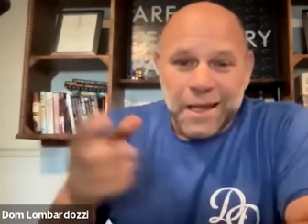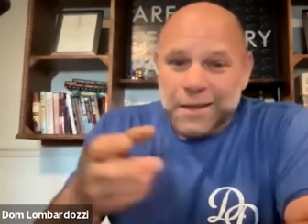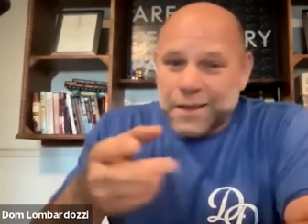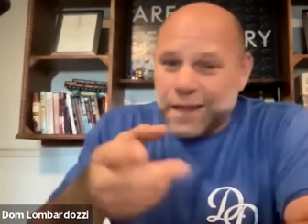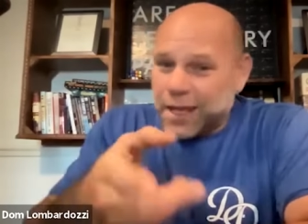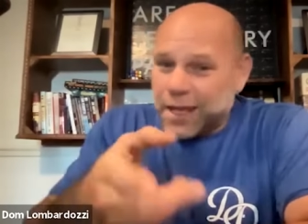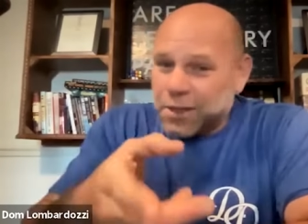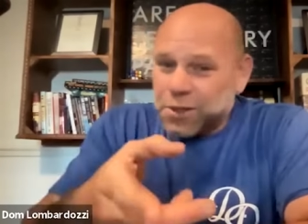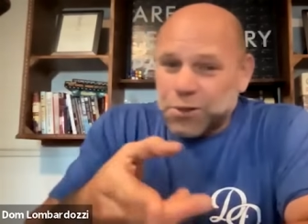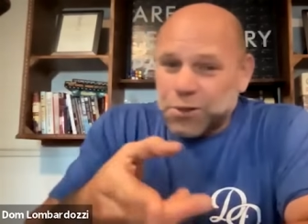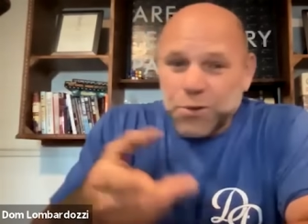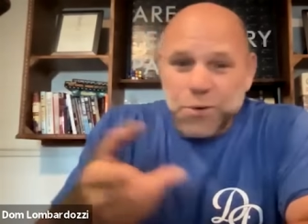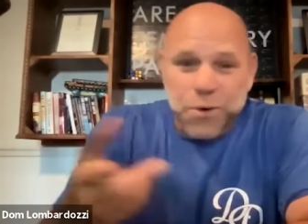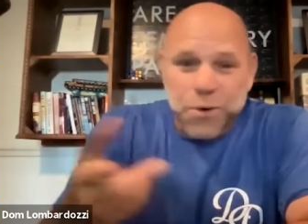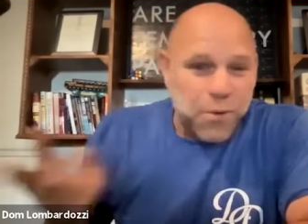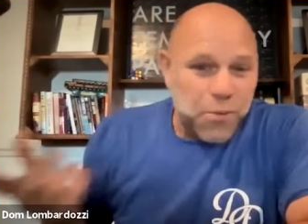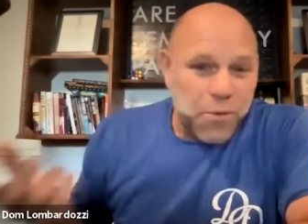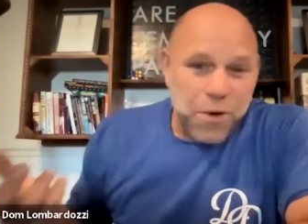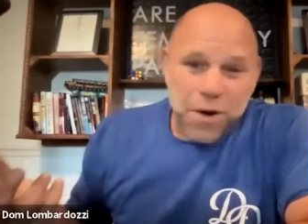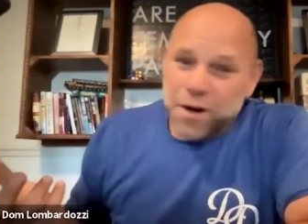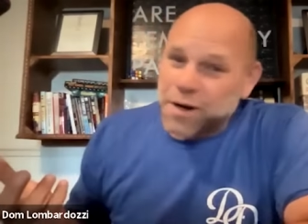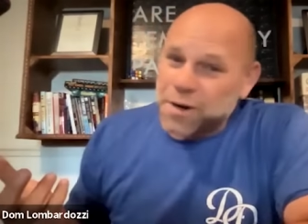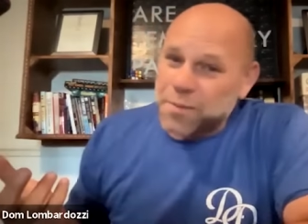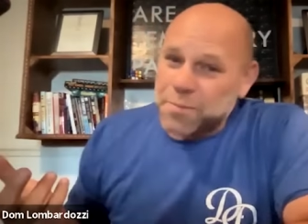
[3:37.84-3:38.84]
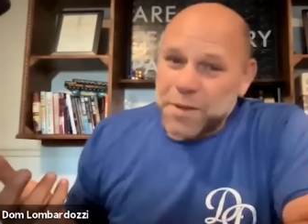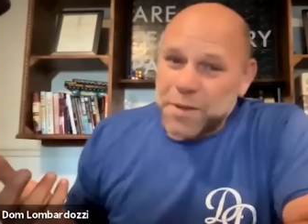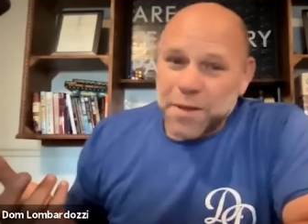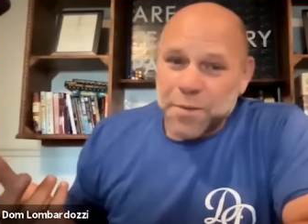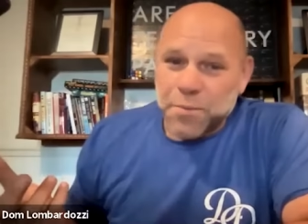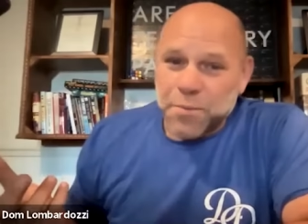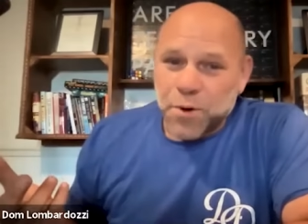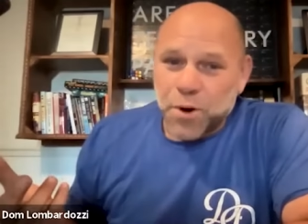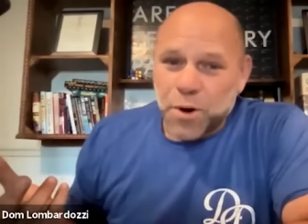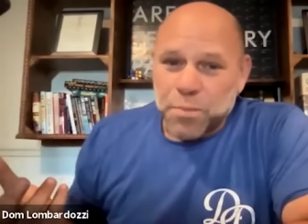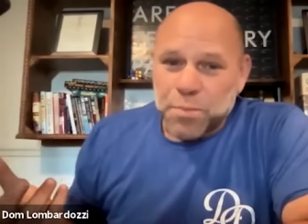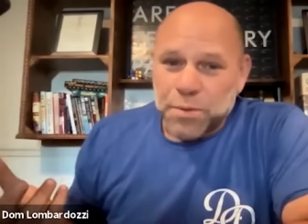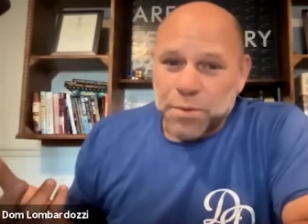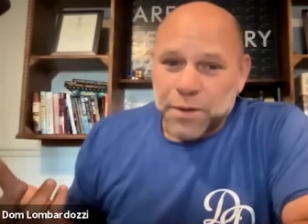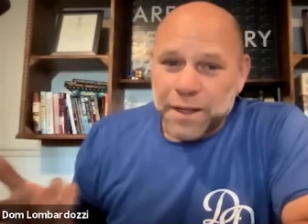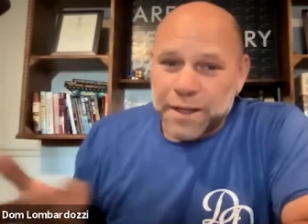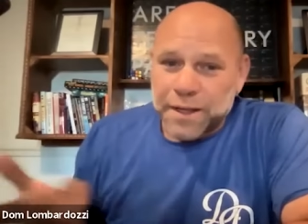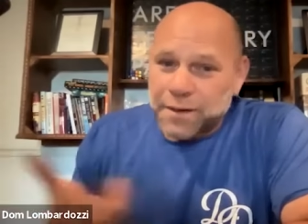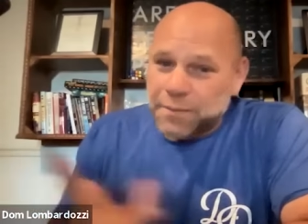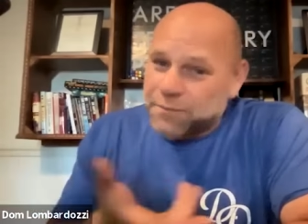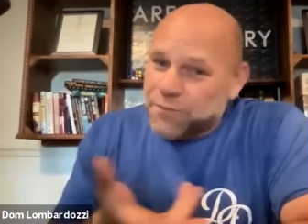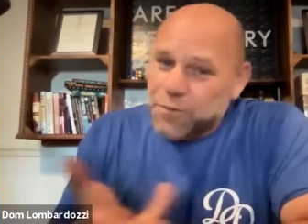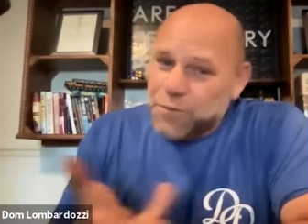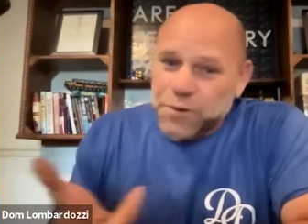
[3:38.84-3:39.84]
Like you, I wanted to be a ball
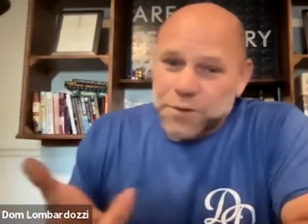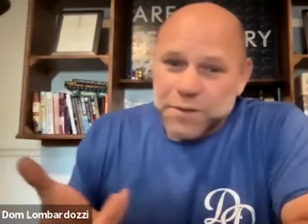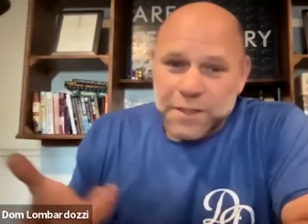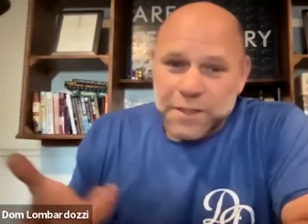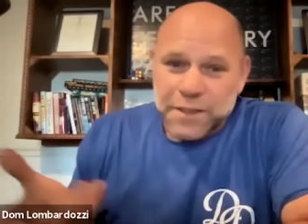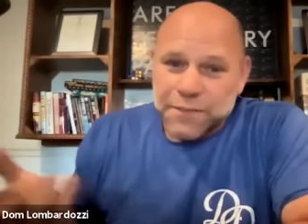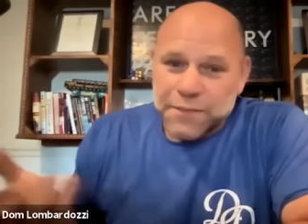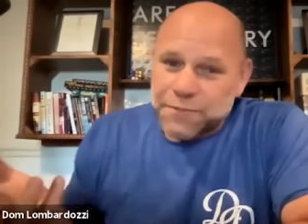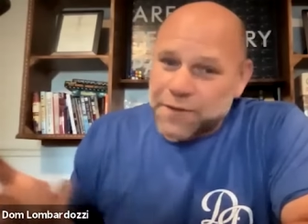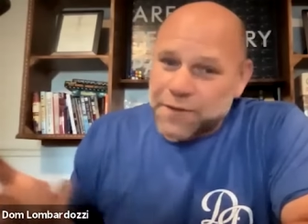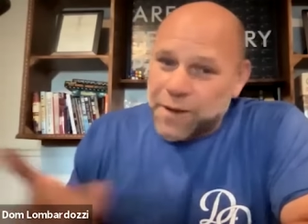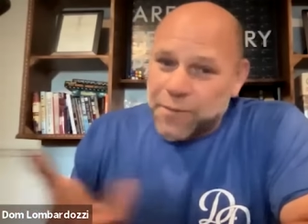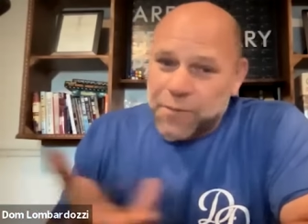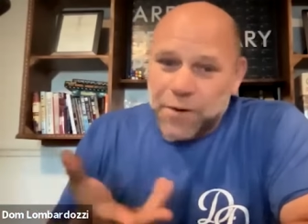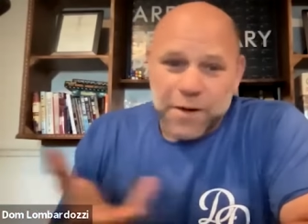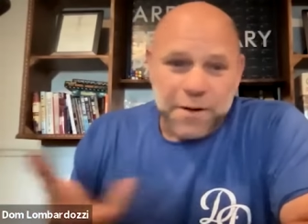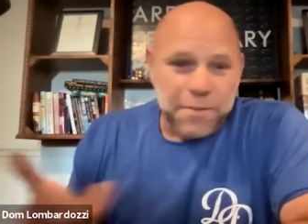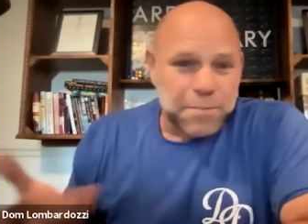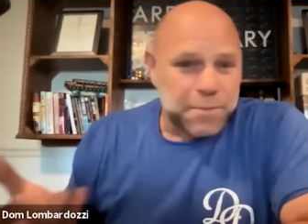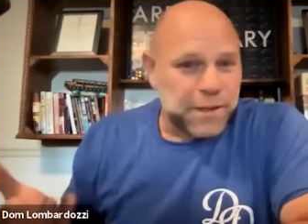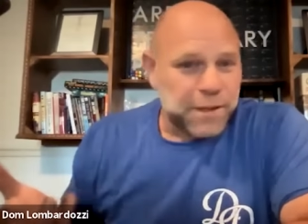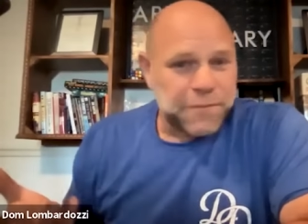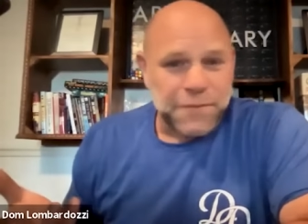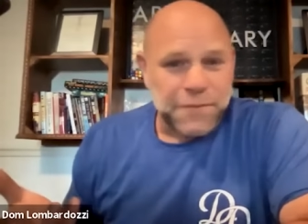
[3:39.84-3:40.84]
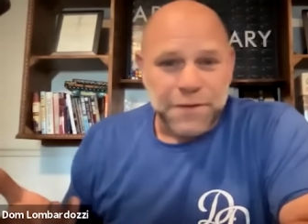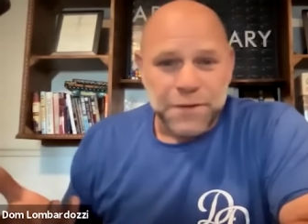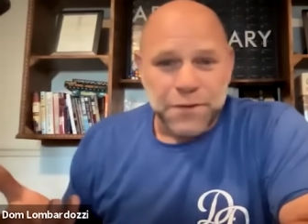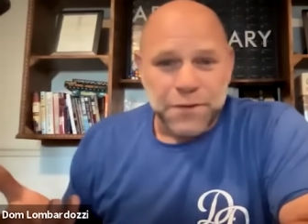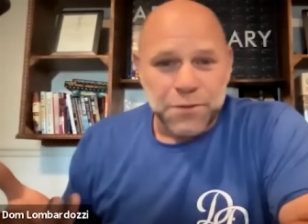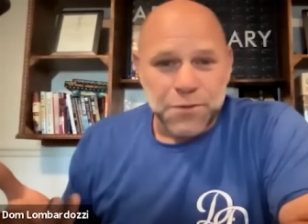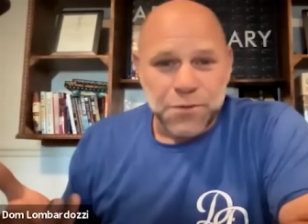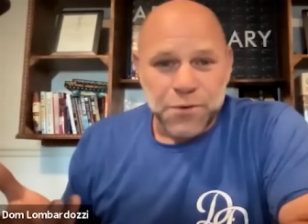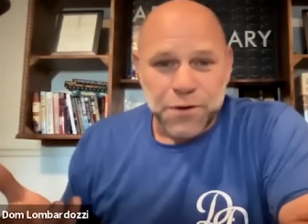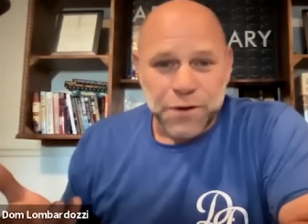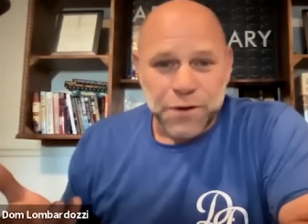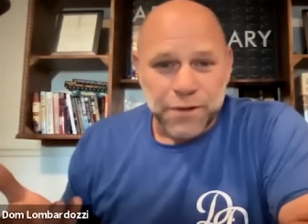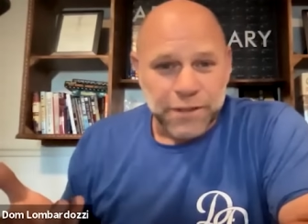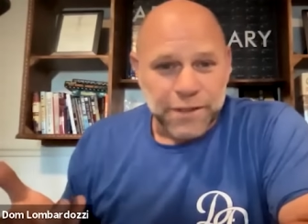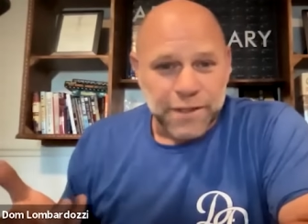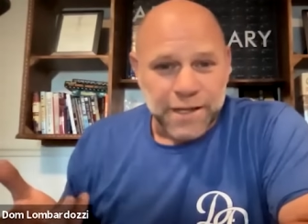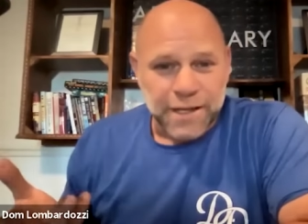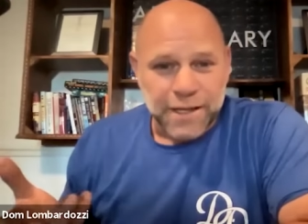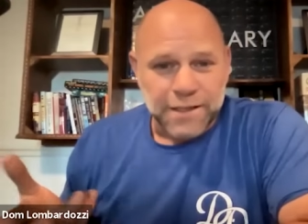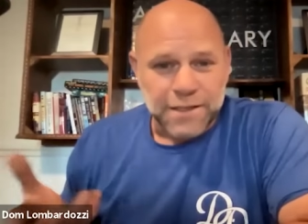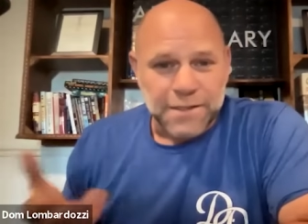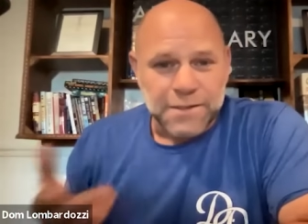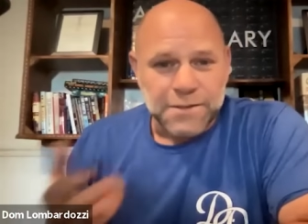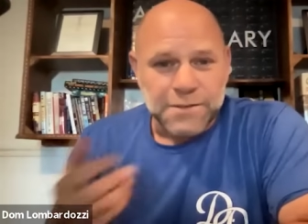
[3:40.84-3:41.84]
player. I'm 14 I wanted to play for the New York
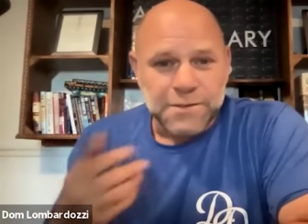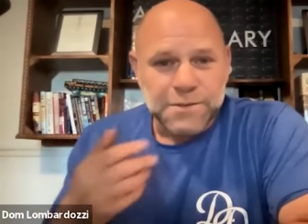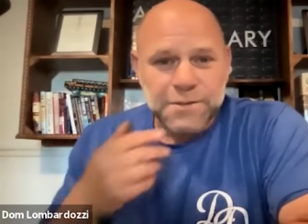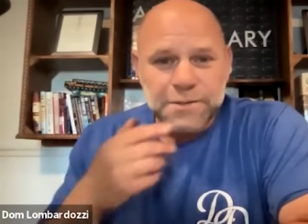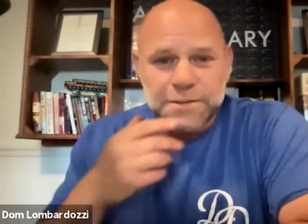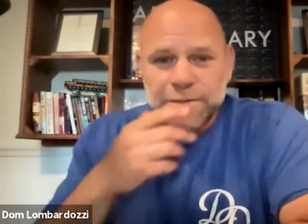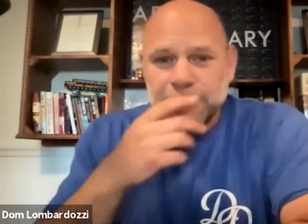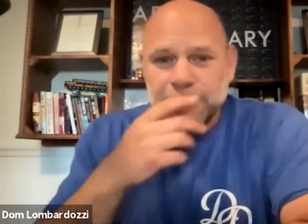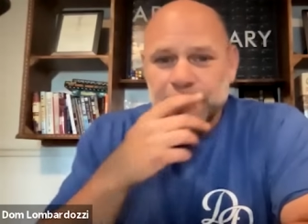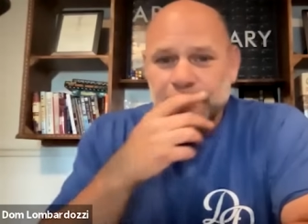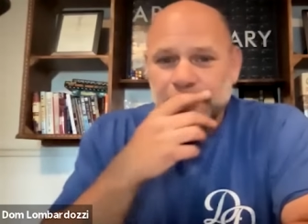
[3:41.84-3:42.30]
Yankees.